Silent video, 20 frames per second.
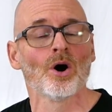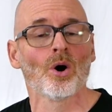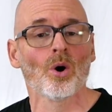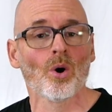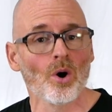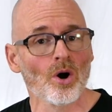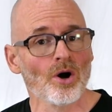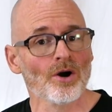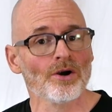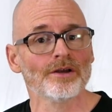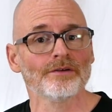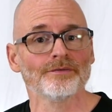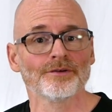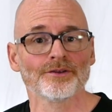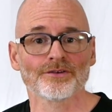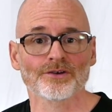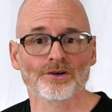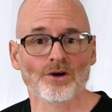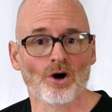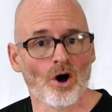Or if
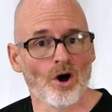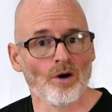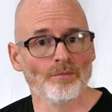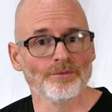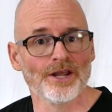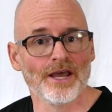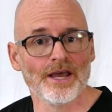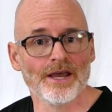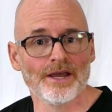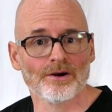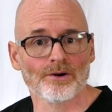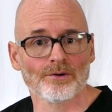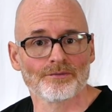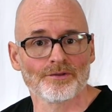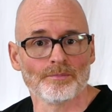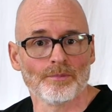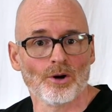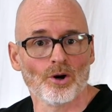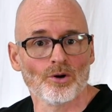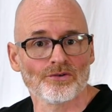it's a calm day or if
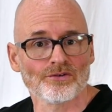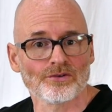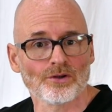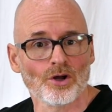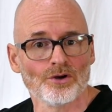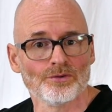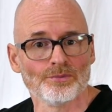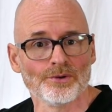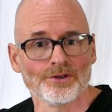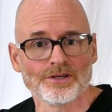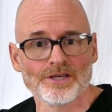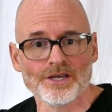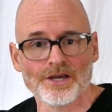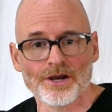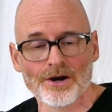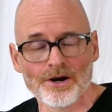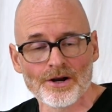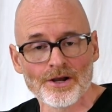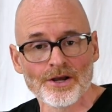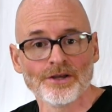the boat is loaded with
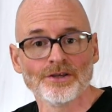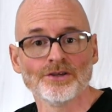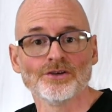gear,